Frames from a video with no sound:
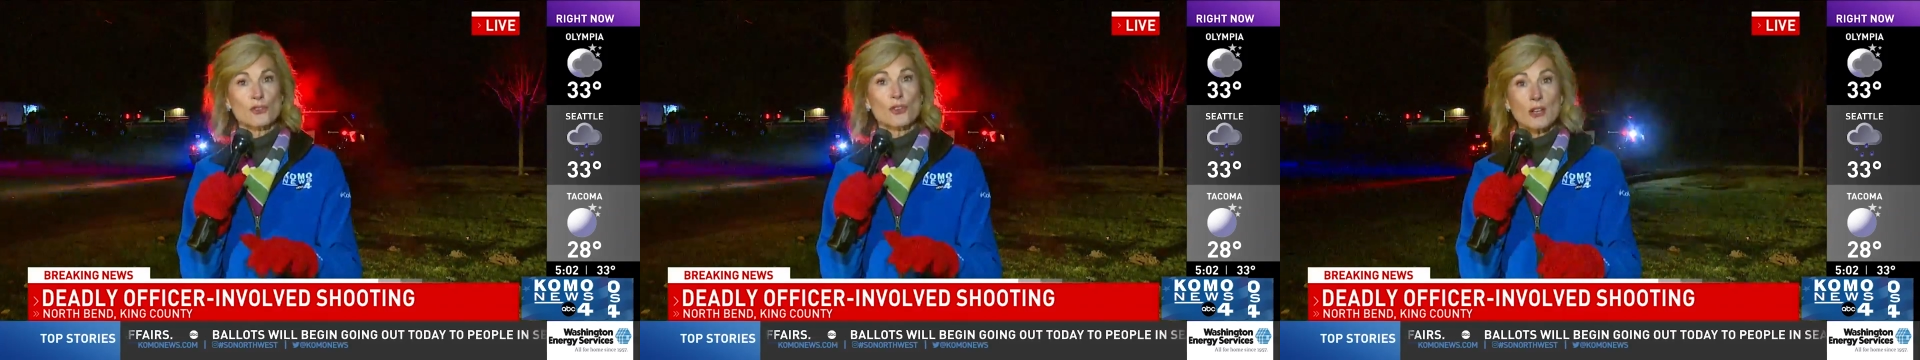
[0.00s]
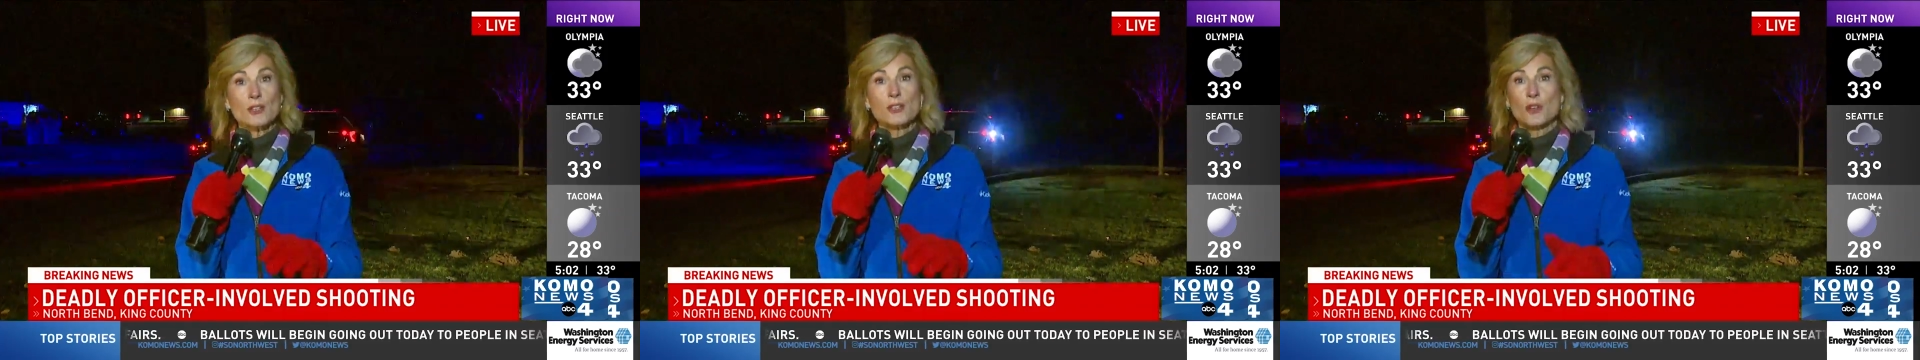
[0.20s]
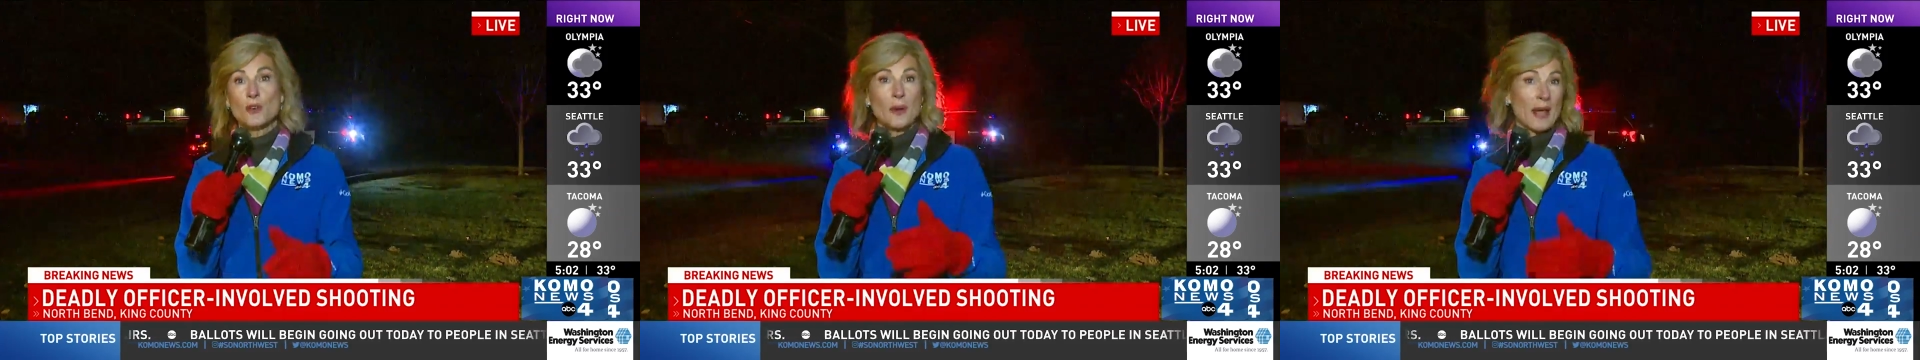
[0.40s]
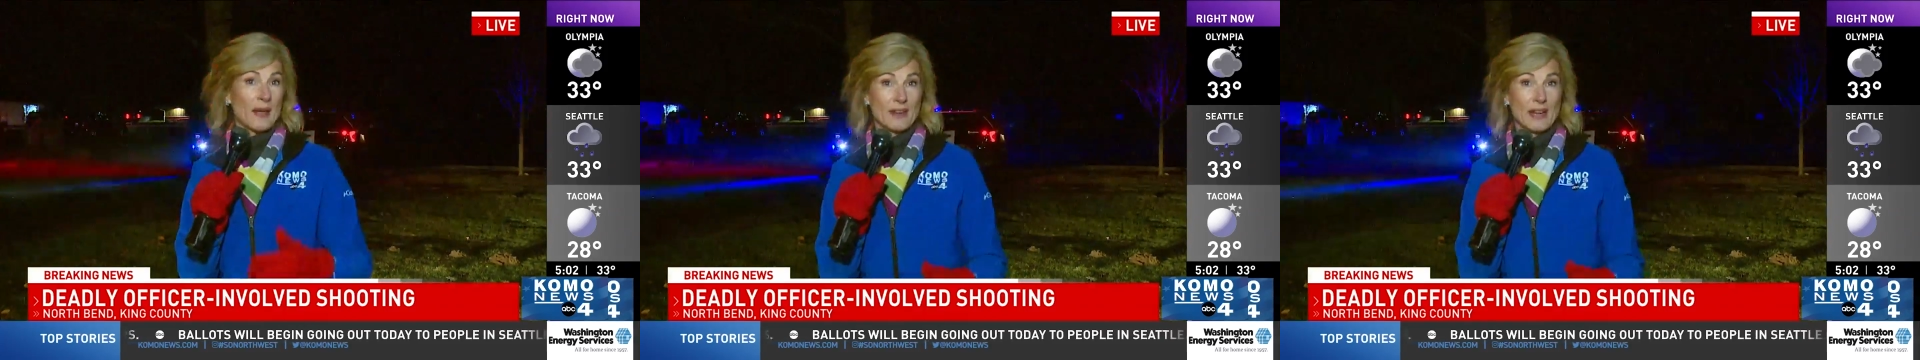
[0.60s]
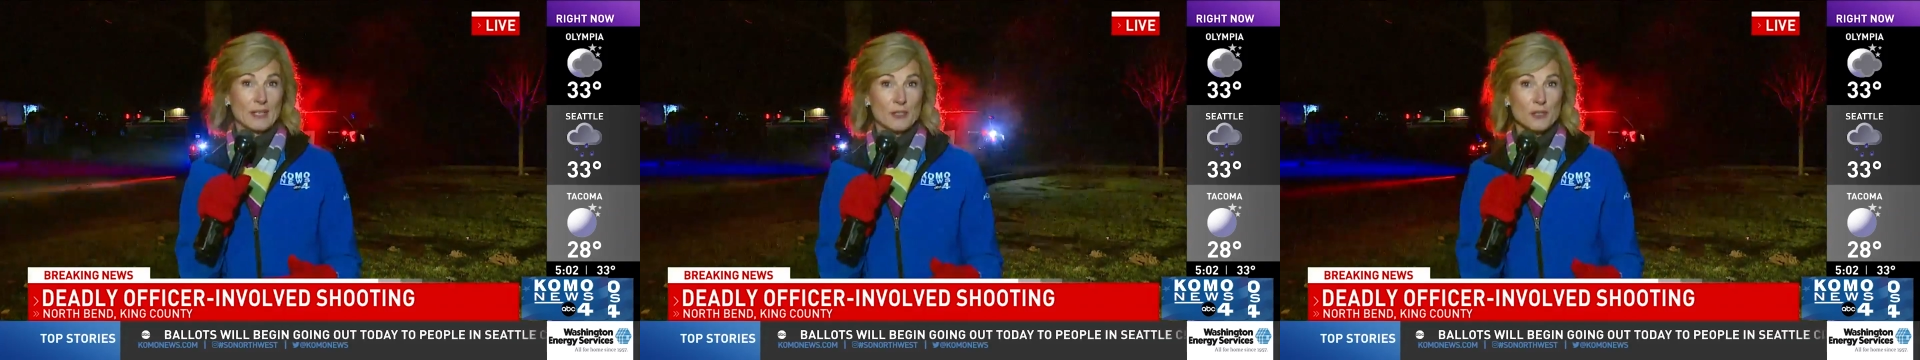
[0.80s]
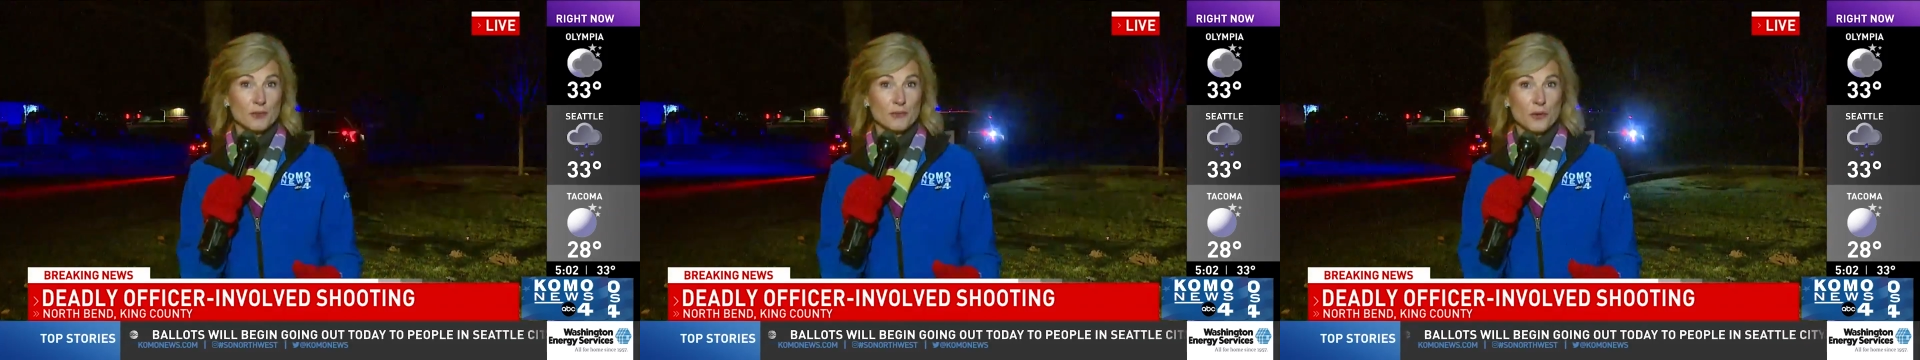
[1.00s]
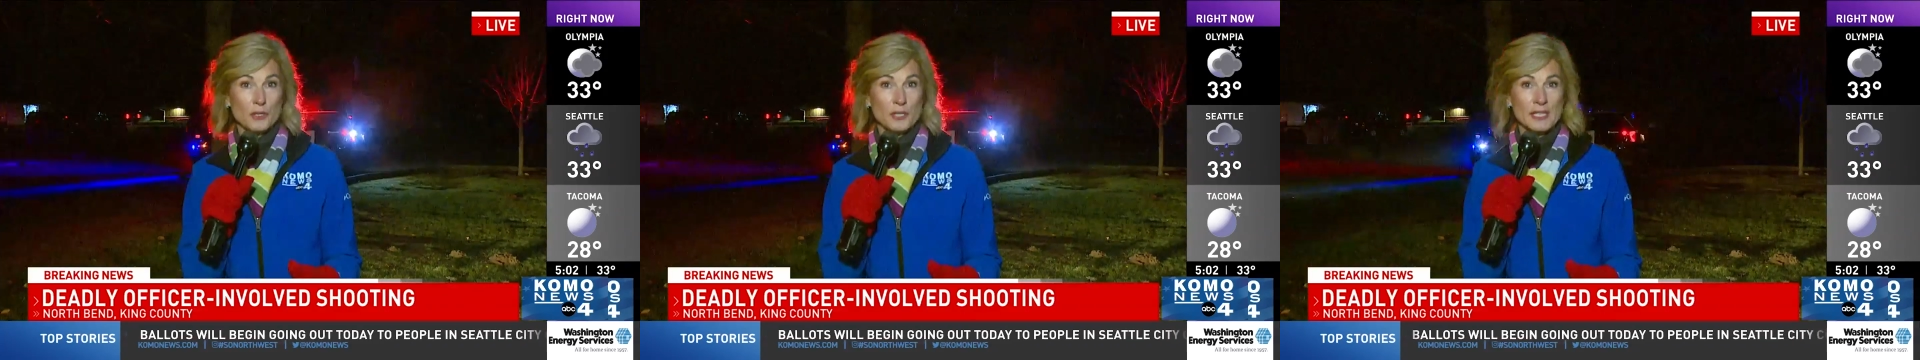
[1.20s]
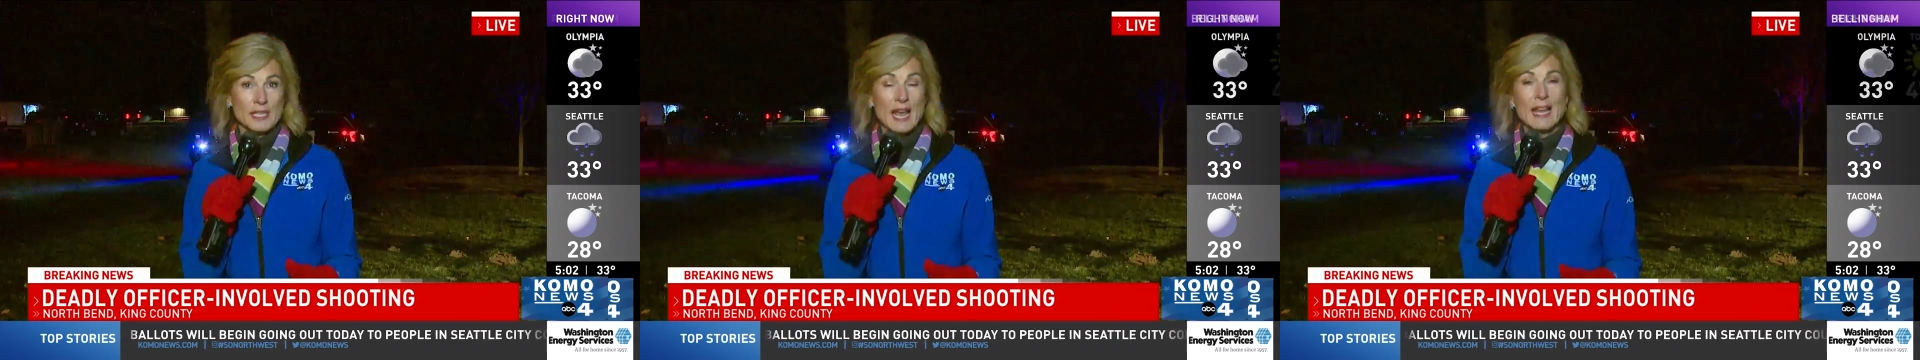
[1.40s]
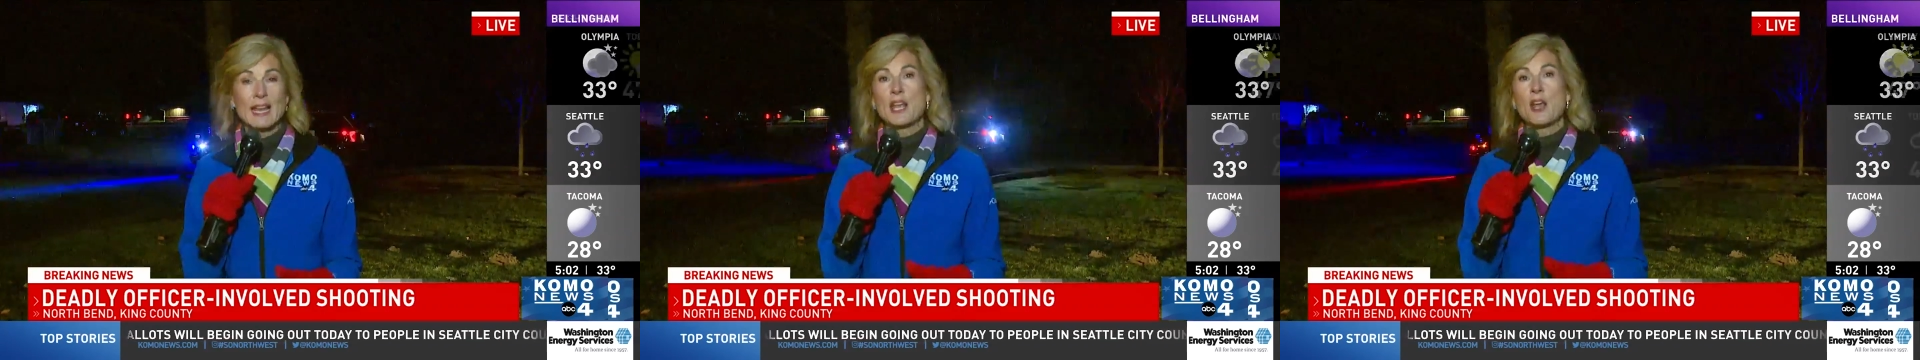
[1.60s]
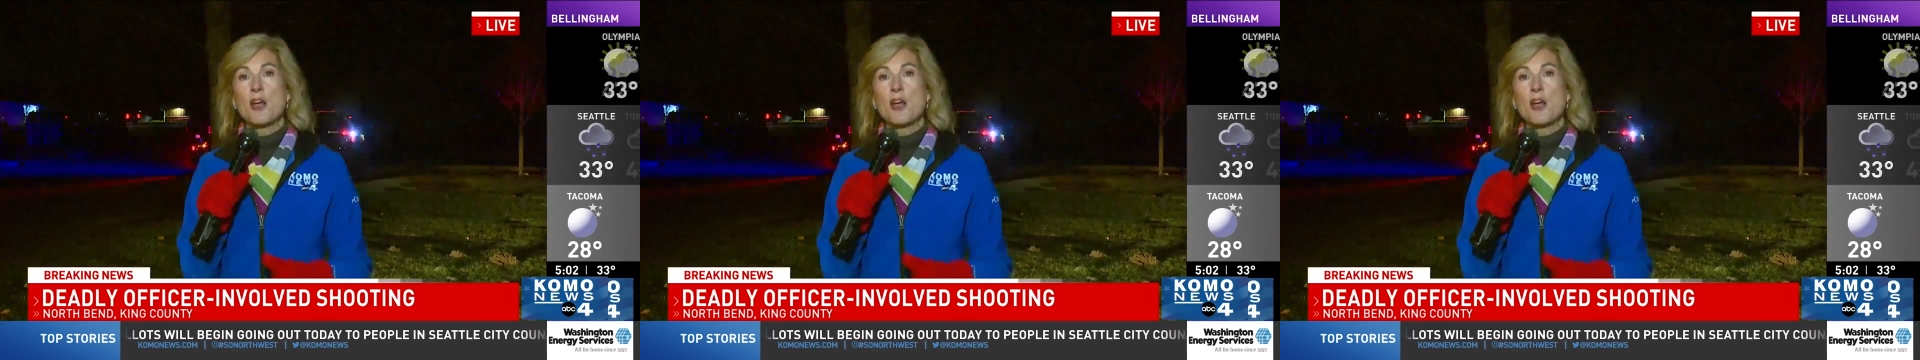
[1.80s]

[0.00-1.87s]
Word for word: just don't have an answer for us yet.